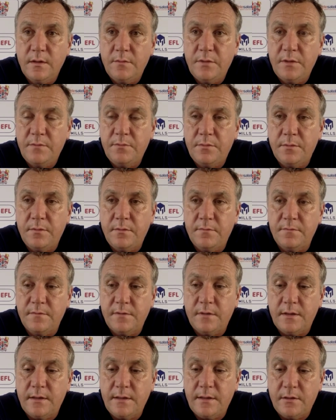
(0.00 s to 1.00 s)
people
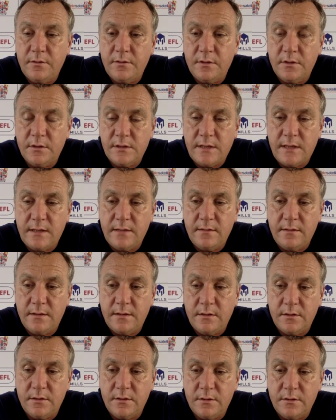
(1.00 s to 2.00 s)
understand that
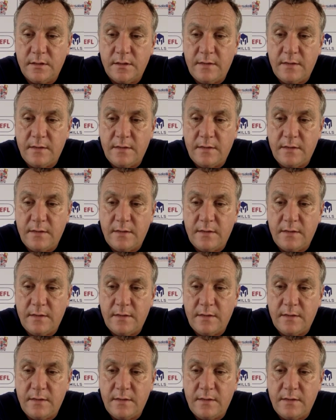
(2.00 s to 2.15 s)
it's